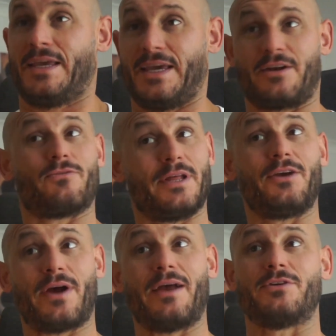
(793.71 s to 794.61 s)
get a
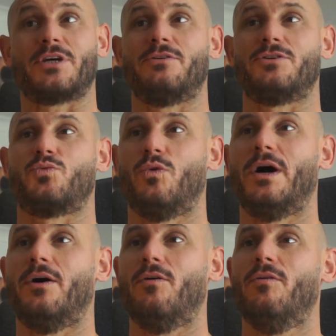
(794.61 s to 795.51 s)
really great result as
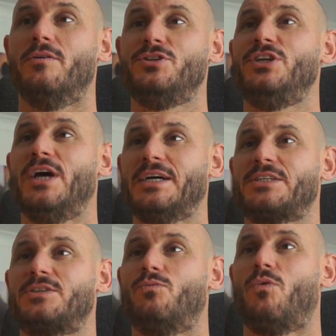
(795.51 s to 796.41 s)
well,
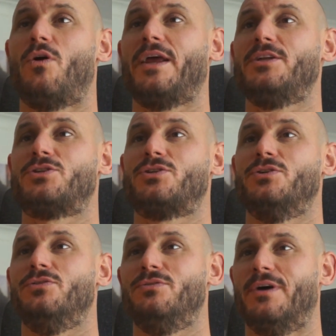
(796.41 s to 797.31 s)
just wanting
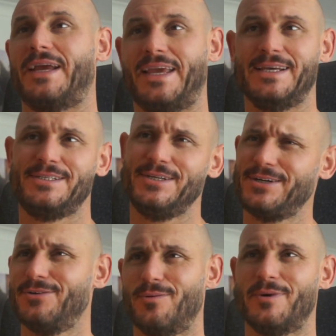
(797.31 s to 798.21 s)
to, I guess you
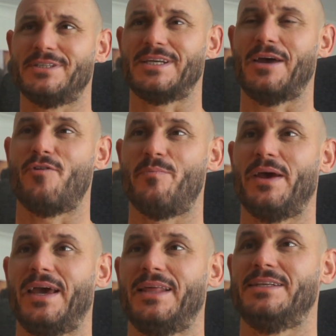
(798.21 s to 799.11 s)
could almost say,
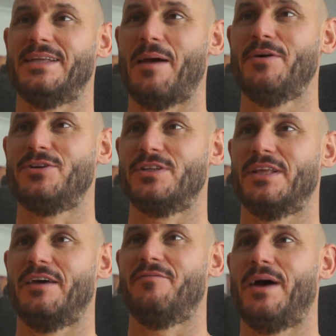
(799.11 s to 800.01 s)
repair the damage that
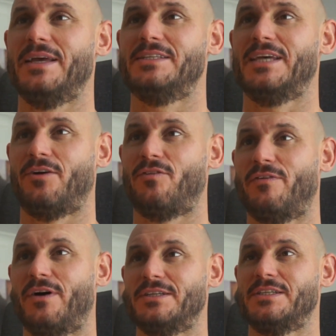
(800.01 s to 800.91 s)
they've made
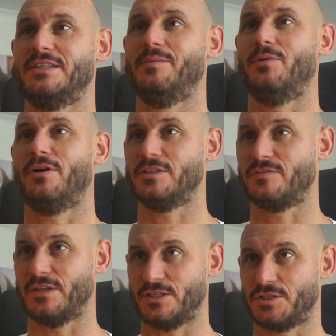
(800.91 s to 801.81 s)
sacrificing their bodies
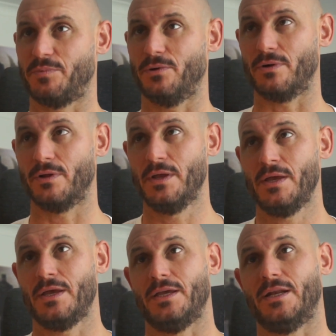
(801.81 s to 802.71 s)
for their sport,
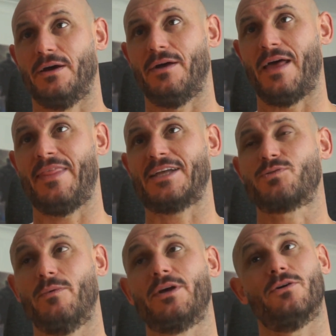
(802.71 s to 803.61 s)
you know, and that's
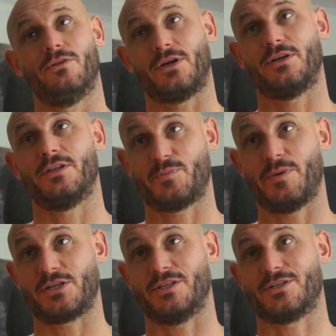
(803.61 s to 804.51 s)
what we call the
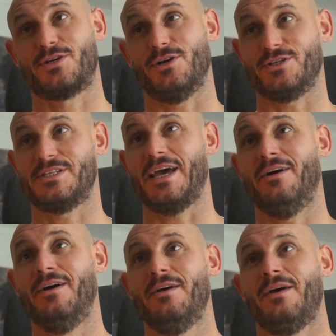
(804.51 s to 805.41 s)
specialist curse. Now,